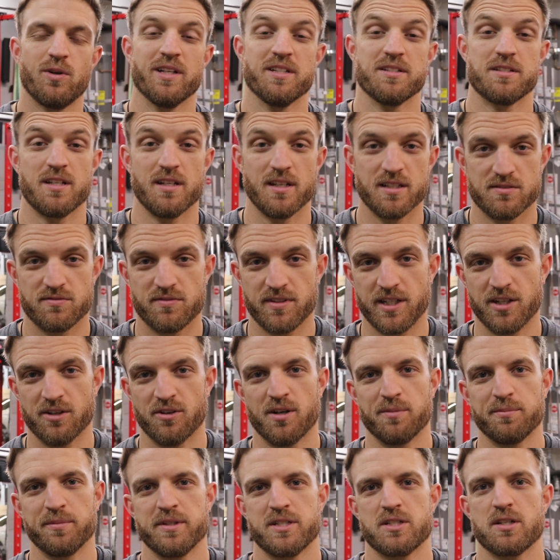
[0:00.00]
In today's video,
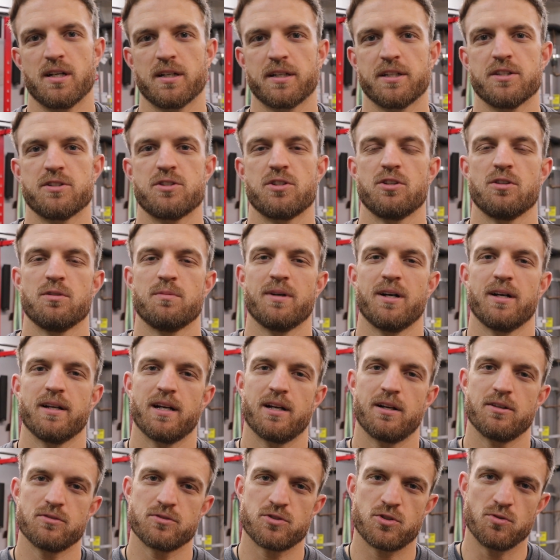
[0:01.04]
I'm going to be talking to you about
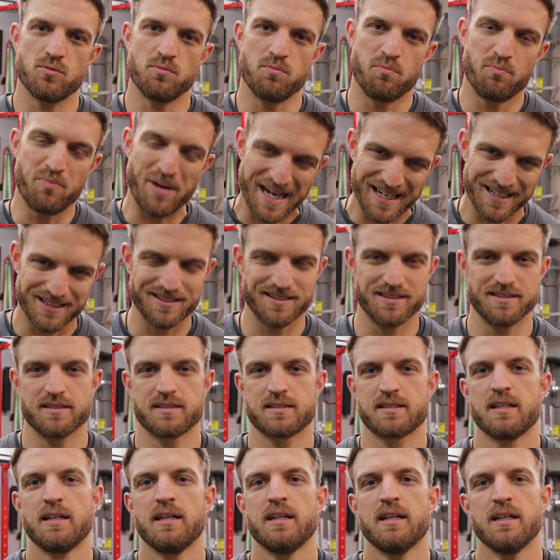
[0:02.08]
how to
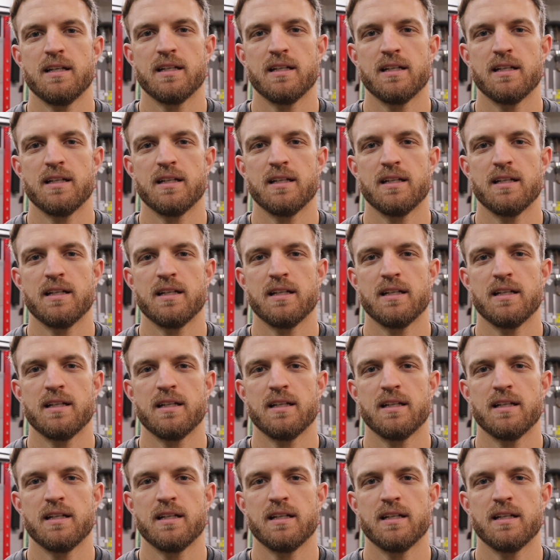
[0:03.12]
balance